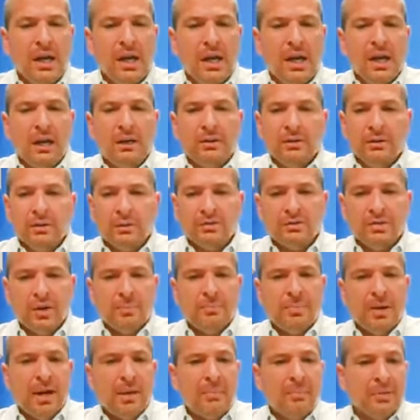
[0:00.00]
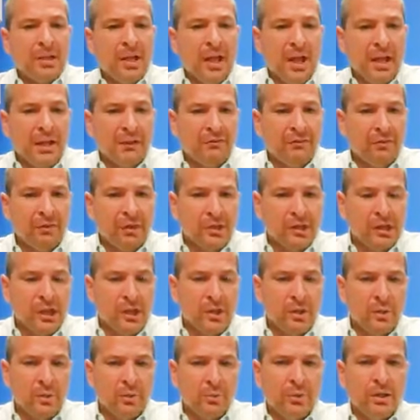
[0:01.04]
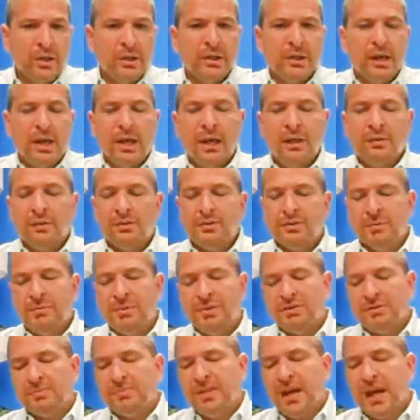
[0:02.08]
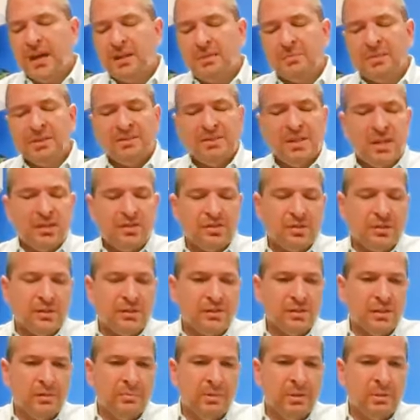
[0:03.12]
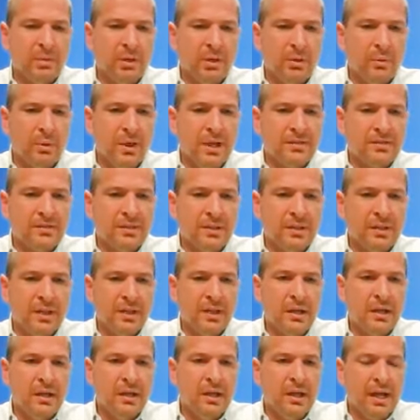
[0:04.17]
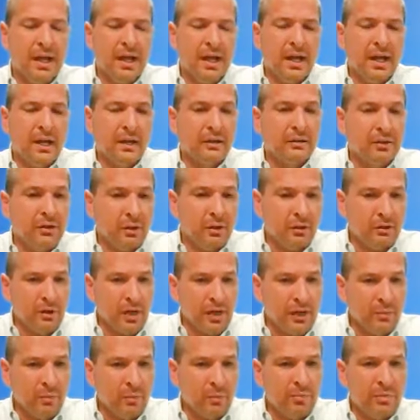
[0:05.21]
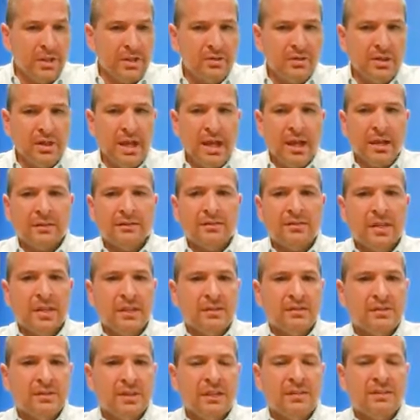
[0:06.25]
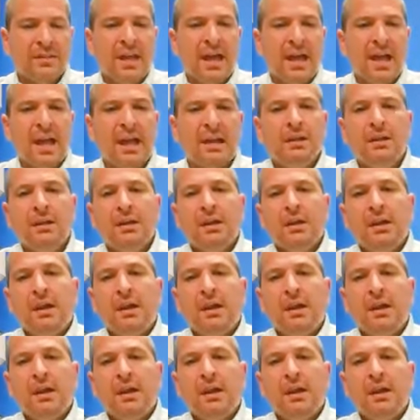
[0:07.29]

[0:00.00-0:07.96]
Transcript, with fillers: Uh, you'll start by applying for the loan. Uh, there's going to be some documentation that's going to be requested. Uh, your credit will be checked, things like that.